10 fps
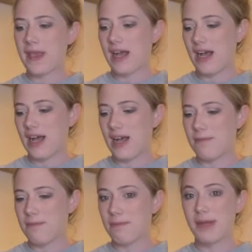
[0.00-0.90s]

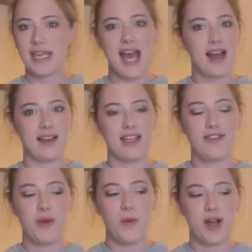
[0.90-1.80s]
But yeah, if
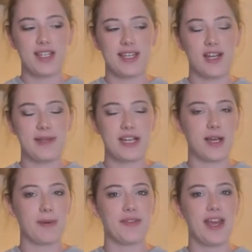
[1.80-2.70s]
you want to hear me talk
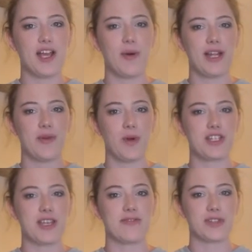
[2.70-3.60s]
about that, go ahead and watch
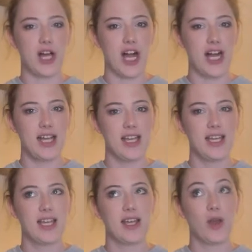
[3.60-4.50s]
that vlog
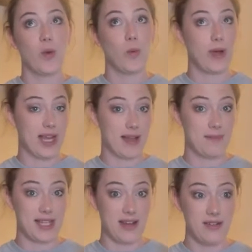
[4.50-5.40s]
when it
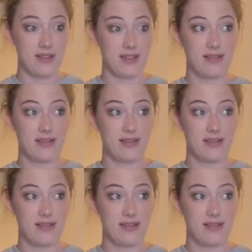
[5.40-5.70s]
comes out,